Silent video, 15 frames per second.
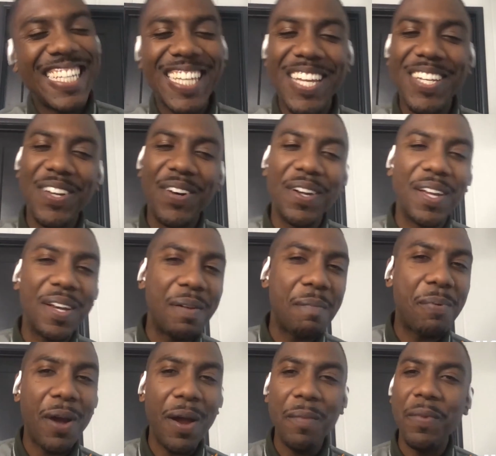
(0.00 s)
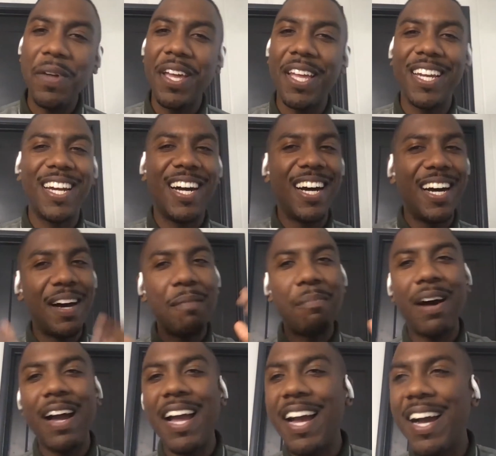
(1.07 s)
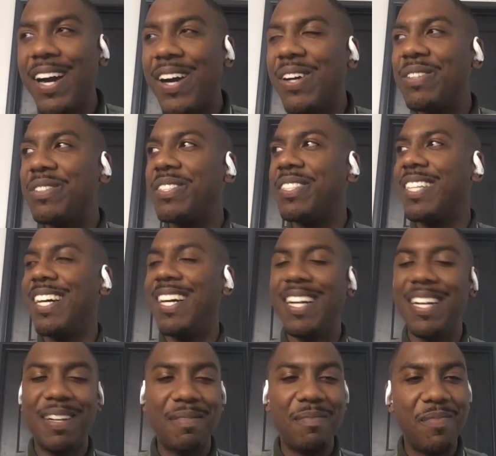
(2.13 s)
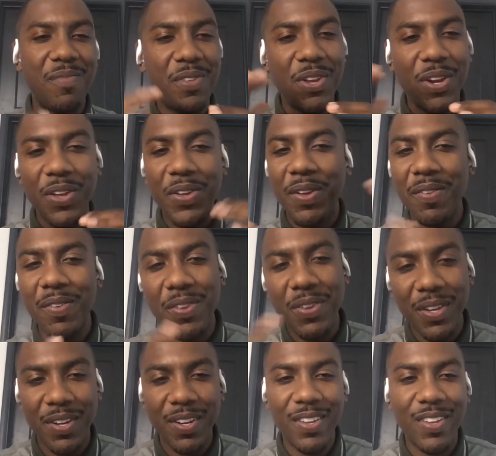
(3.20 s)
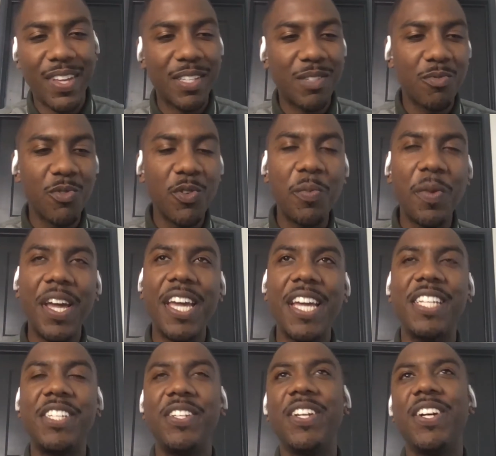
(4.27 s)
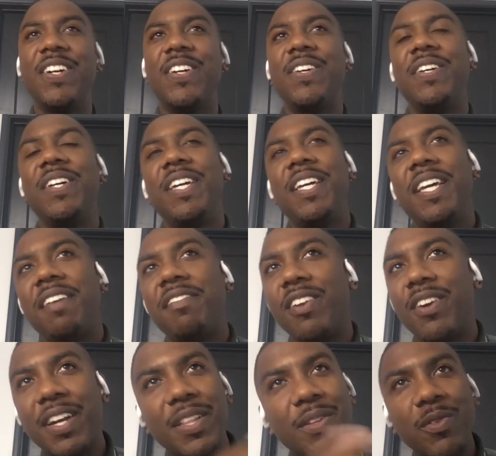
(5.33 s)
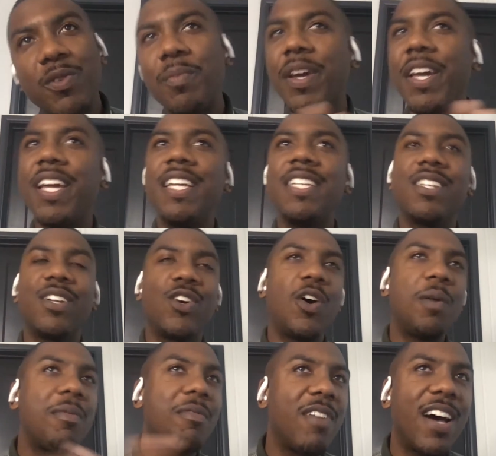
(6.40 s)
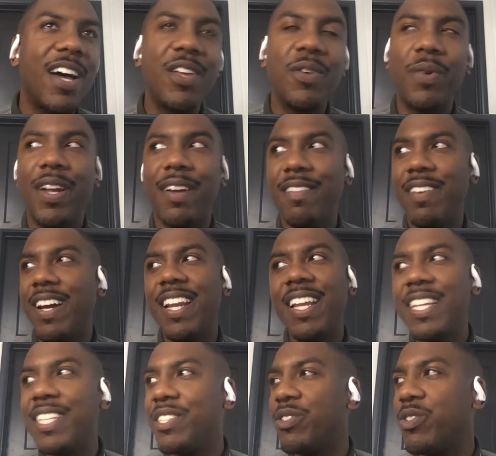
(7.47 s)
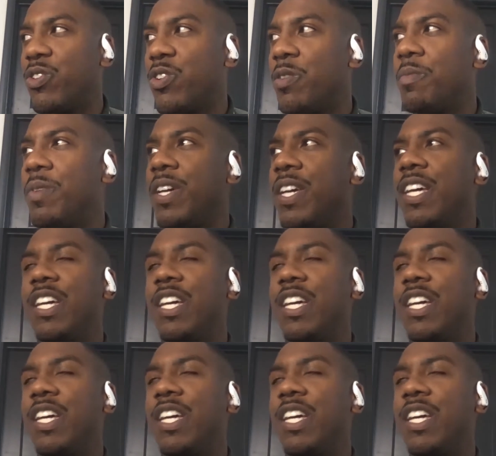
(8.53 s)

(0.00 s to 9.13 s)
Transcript: he said, don't get an apartment, uh, buy a house. Um, you know, you can you can you can get some roommates. You know, if you don't get the roommates, it'll go up in value, whatever. I didn't listen to him.